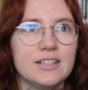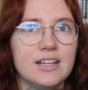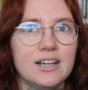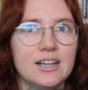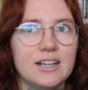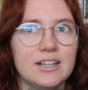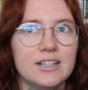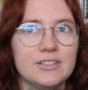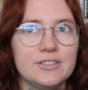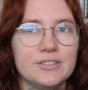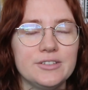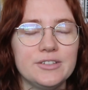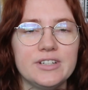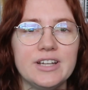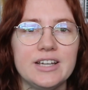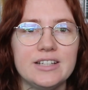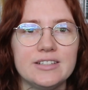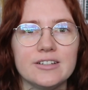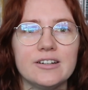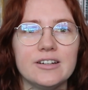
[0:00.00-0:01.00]
2
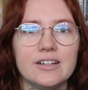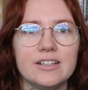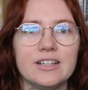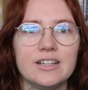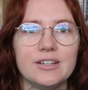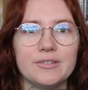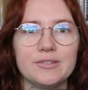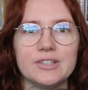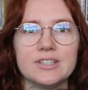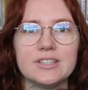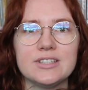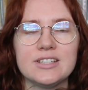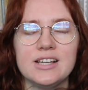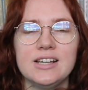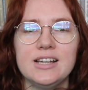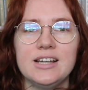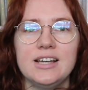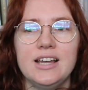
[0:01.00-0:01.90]
days ago, I think it was,